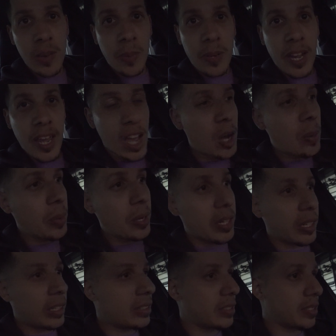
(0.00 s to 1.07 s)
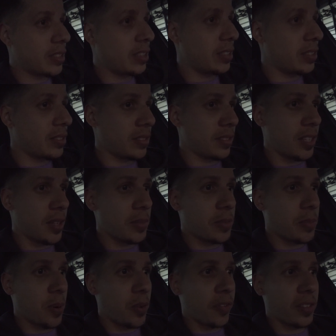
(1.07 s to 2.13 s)
and down, but it seems
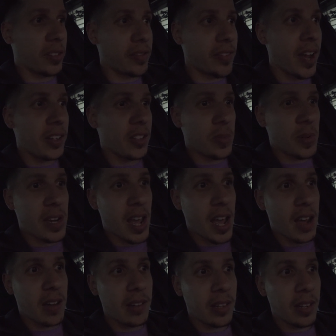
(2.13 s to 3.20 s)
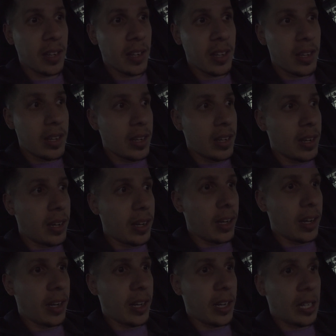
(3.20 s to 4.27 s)
perfectly fine to me now.
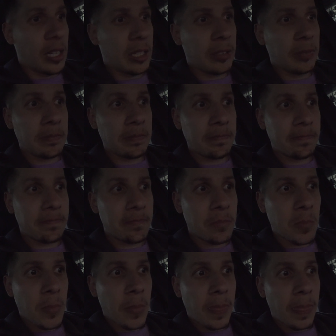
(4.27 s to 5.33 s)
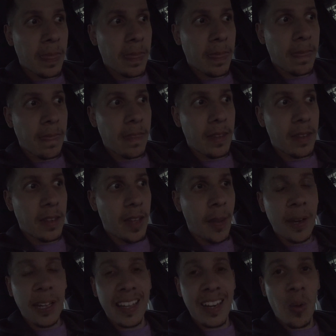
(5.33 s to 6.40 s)
I'm
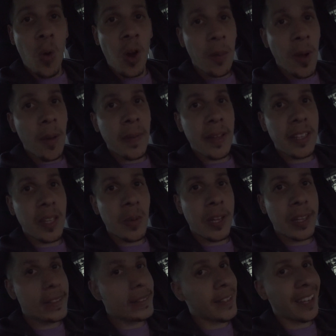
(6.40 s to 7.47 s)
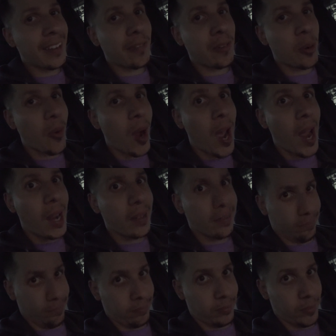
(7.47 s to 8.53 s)
gonna let it warm up and then we can take it for a ride,
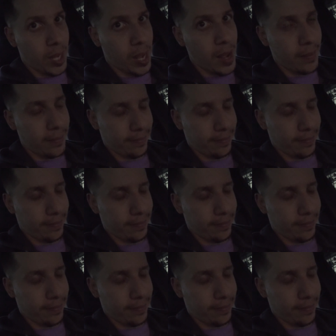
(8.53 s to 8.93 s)
okay?